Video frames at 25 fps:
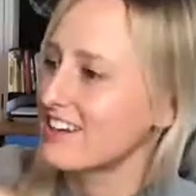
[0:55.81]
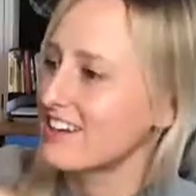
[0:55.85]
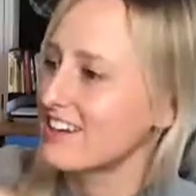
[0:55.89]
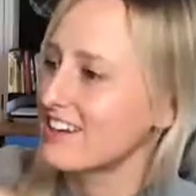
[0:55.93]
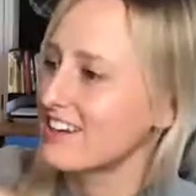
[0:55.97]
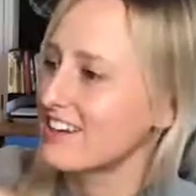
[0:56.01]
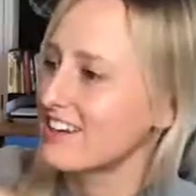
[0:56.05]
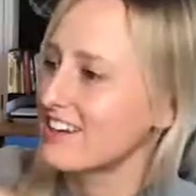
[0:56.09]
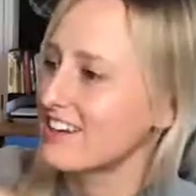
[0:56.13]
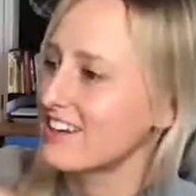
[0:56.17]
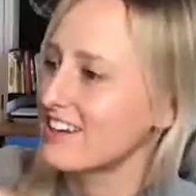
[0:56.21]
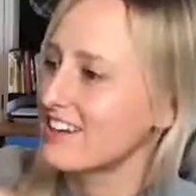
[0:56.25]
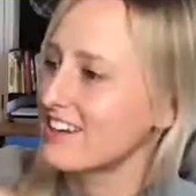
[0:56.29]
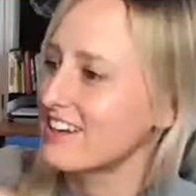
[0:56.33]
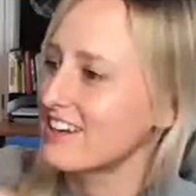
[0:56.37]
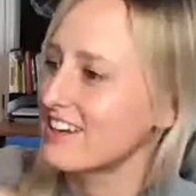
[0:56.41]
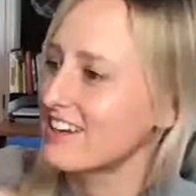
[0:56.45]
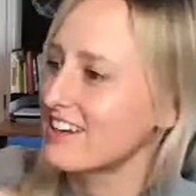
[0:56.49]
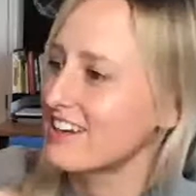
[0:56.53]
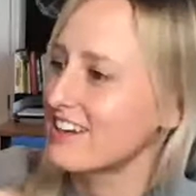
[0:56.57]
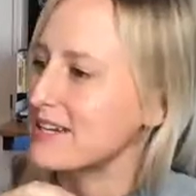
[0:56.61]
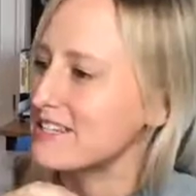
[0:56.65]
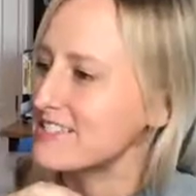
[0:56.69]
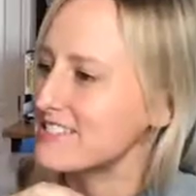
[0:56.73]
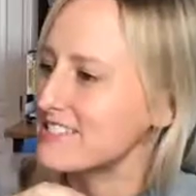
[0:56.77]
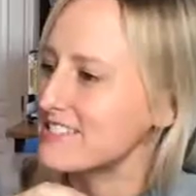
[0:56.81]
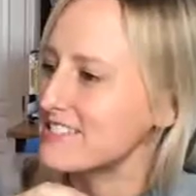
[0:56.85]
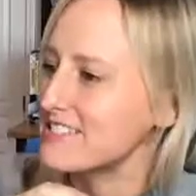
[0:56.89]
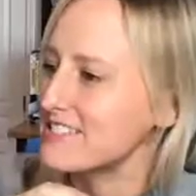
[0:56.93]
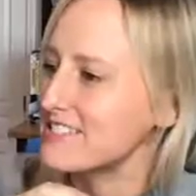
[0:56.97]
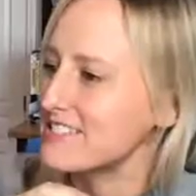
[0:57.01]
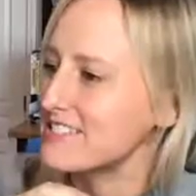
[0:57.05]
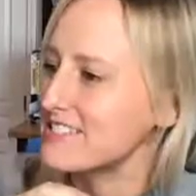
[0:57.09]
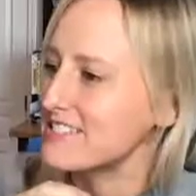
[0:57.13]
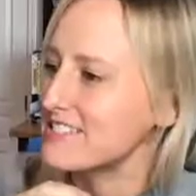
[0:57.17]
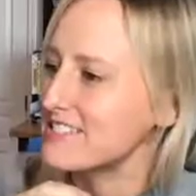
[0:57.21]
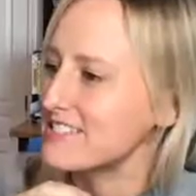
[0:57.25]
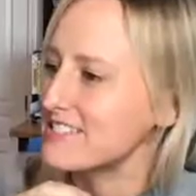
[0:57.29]
I'm going to do the best I
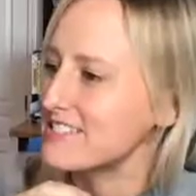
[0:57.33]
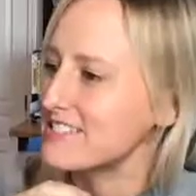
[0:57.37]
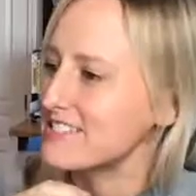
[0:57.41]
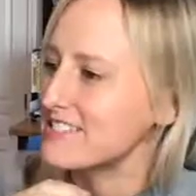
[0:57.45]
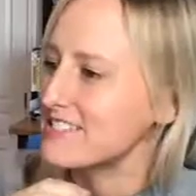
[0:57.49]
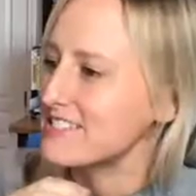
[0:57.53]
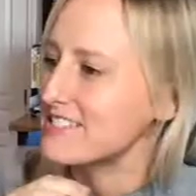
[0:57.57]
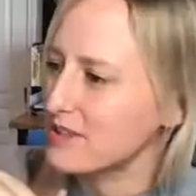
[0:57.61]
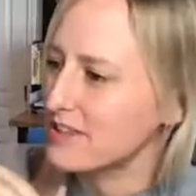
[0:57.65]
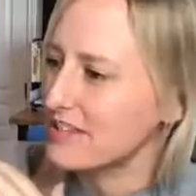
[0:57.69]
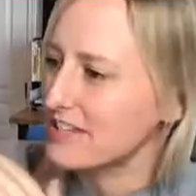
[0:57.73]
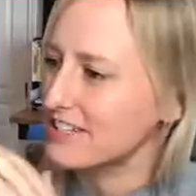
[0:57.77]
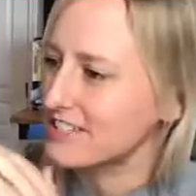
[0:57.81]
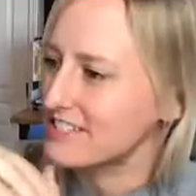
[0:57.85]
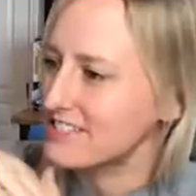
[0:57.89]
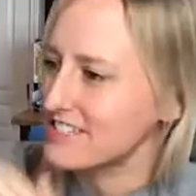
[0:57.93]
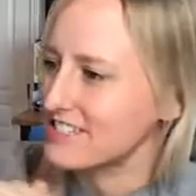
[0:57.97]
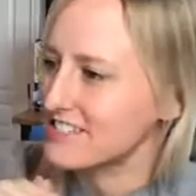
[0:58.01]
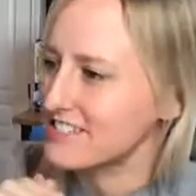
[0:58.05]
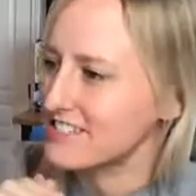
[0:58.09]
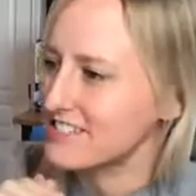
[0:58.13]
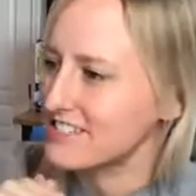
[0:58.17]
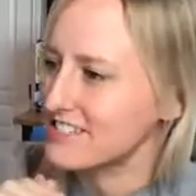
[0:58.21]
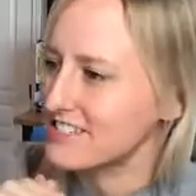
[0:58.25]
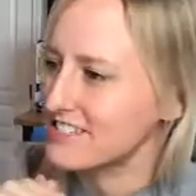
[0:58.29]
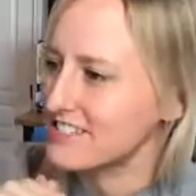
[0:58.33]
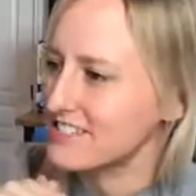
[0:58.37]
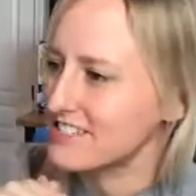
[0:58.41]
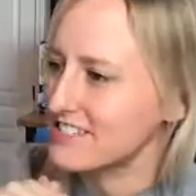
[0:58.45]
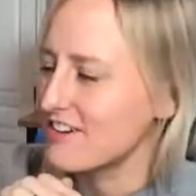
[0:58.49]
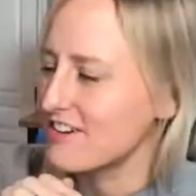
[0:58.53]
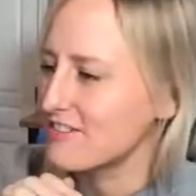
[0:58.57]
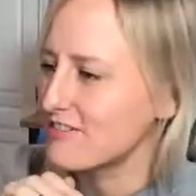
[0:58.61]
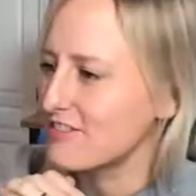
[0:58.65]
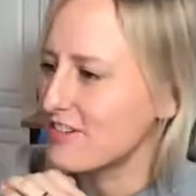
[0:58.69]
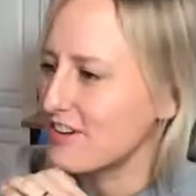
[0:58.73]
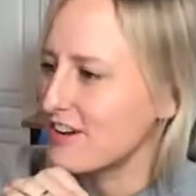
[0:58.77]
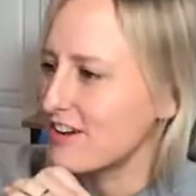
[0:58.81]
can, also with the assistance of
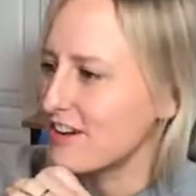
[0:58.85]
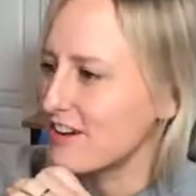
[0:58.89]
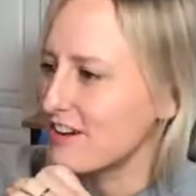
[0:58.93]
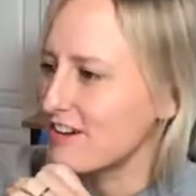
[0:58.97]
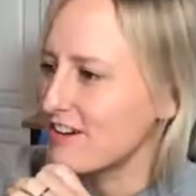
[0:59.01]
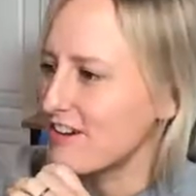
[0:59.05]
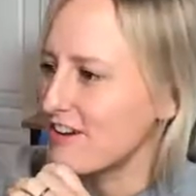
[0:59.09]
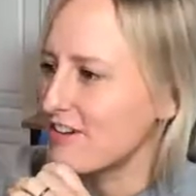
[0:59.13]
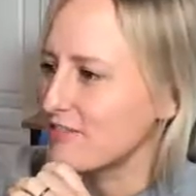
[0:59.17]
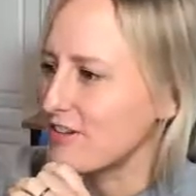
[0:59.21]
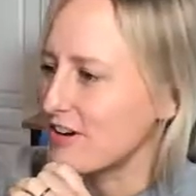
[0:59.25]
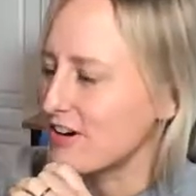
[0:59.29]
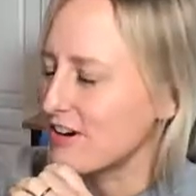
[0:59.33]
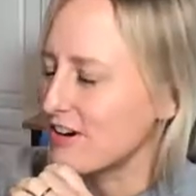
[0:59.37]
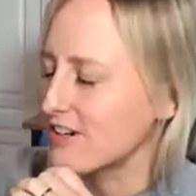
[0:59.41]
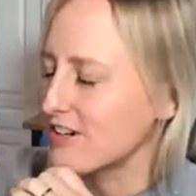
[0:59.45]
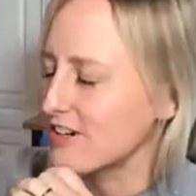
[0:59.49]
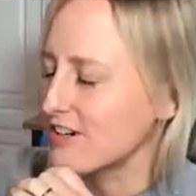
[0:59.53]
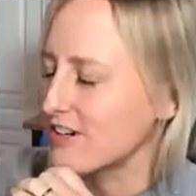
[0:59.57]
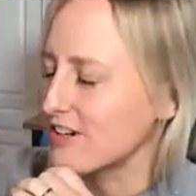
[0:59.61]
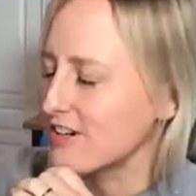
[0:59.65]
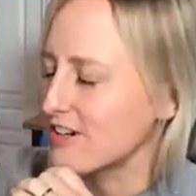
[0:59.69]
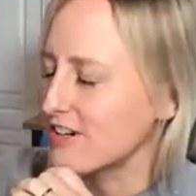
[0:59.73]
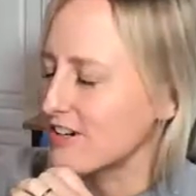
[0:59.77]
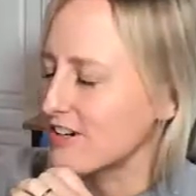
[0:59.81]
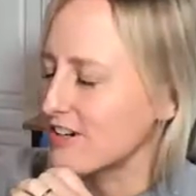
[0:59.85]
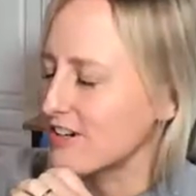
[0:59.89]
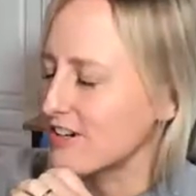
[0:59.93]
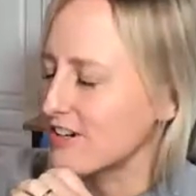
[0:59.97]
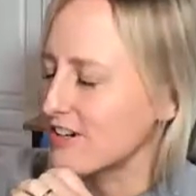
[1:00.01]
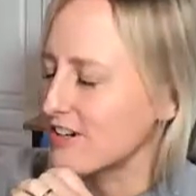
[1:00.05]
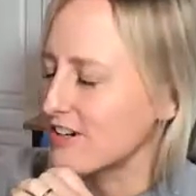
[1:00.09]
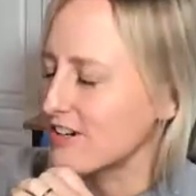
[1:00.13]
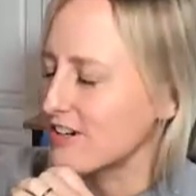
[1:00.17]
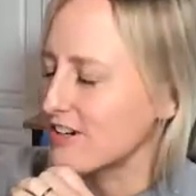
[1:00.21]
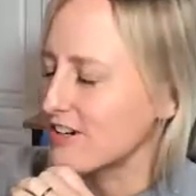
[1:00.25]
the